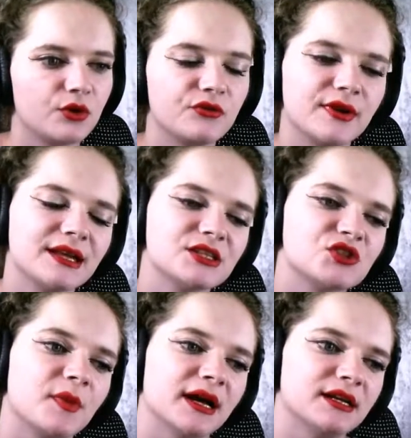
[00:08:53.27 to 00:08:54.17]

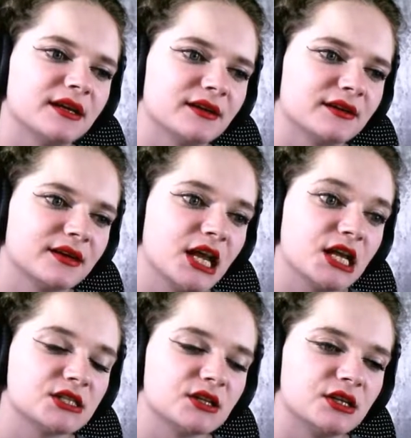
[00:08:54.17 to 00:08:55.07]
Revenge, my dear,
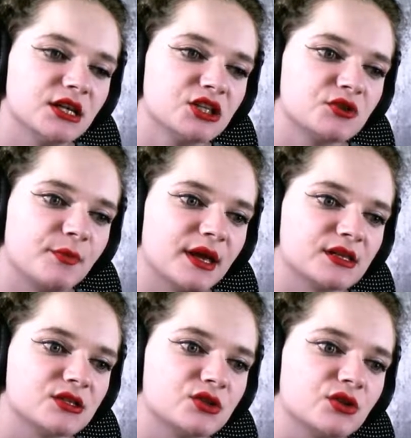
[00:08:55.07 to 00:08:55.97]
is a dish
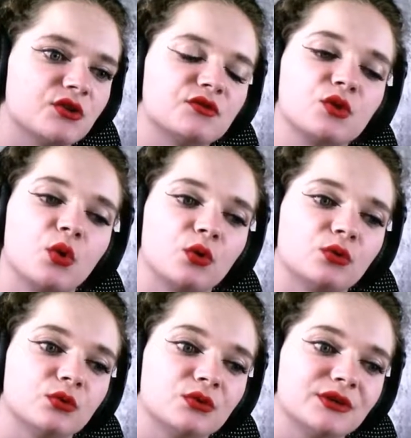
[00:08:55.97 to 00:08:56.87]
best served
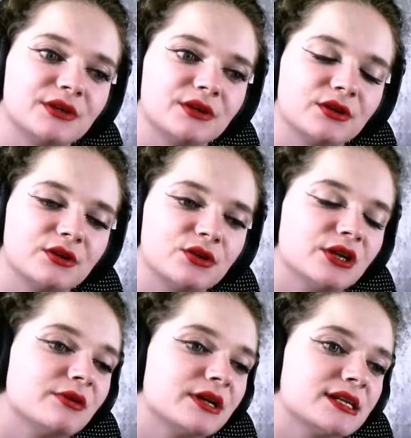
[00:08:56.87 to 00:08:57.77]
cold. Do
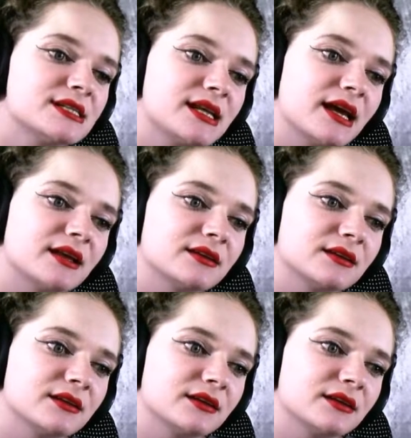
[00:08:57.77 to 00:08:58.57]
you understand?